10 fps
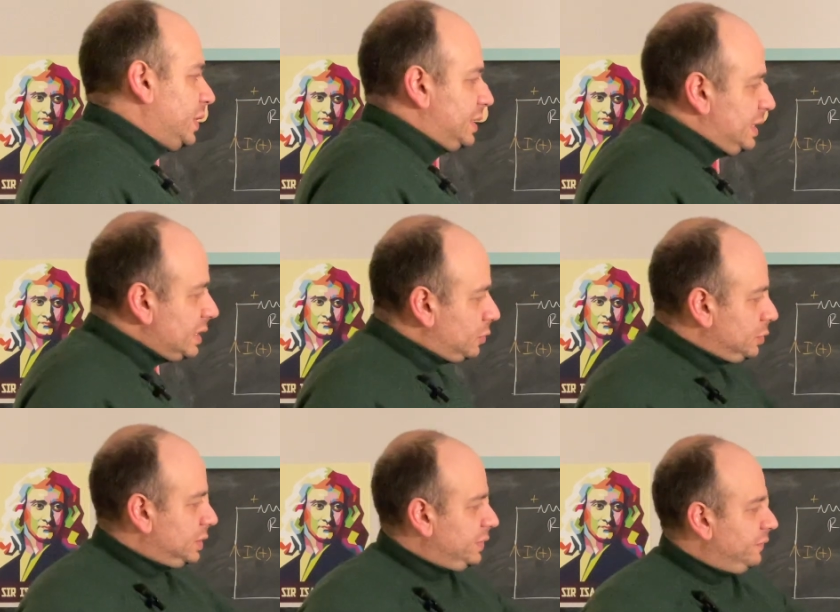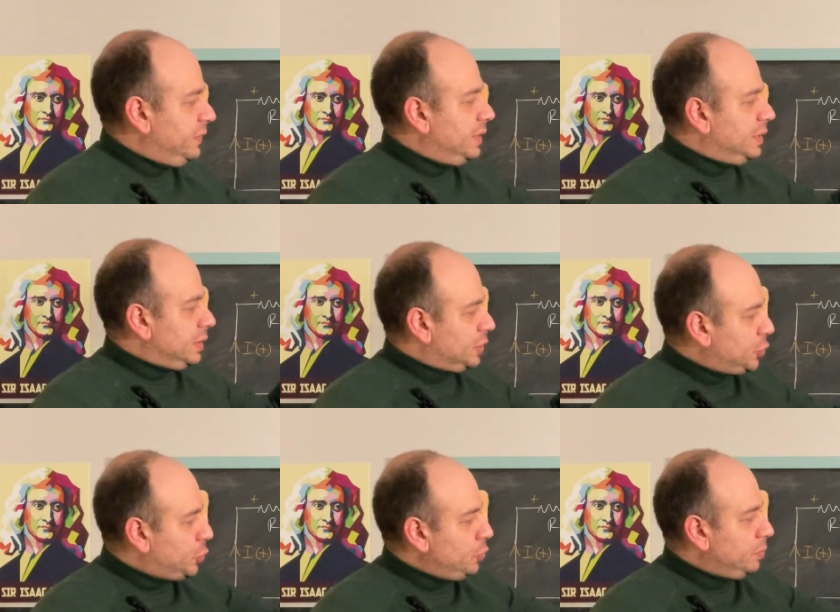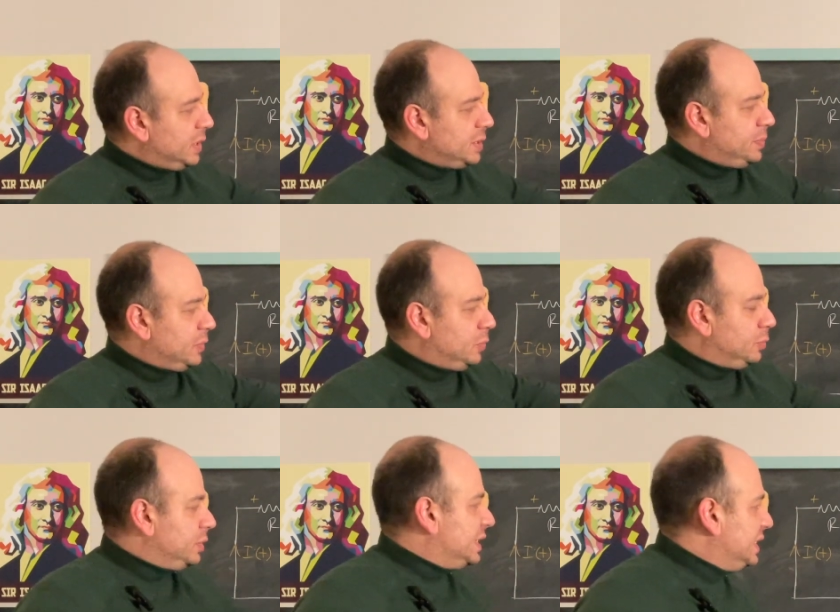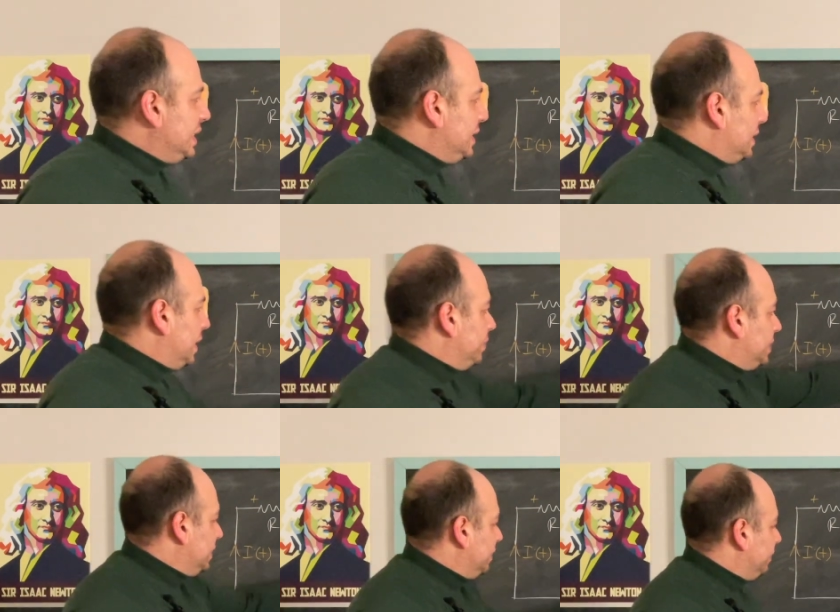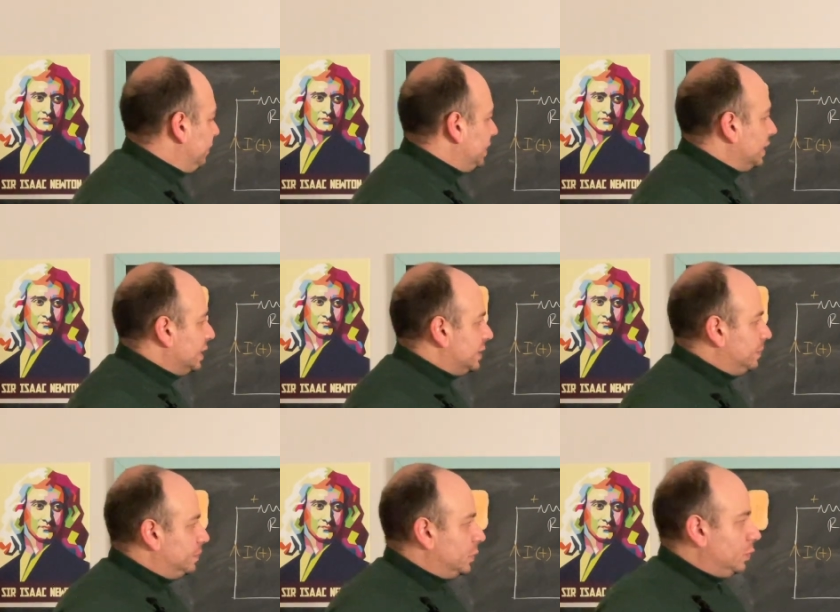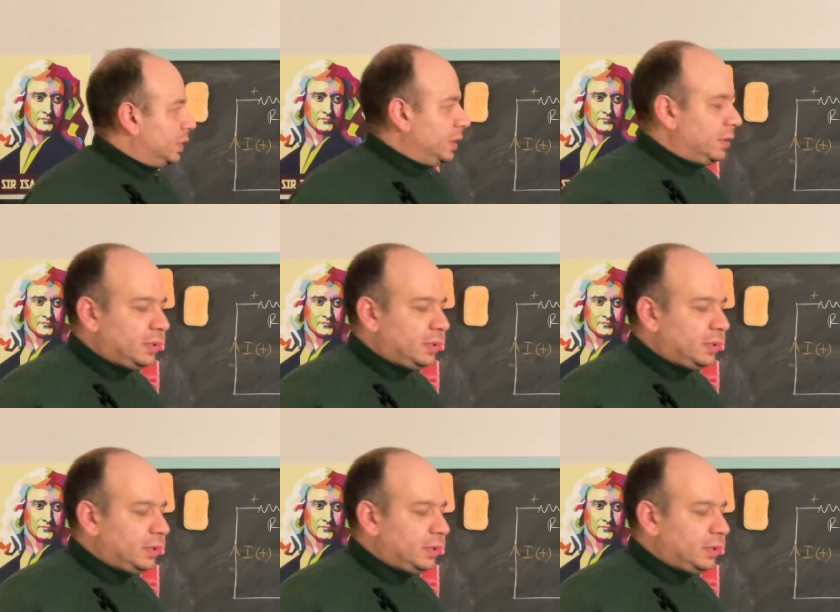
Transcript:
Speaker 1: when t goes to infinity, Q must be equal to C times V naught. Okay.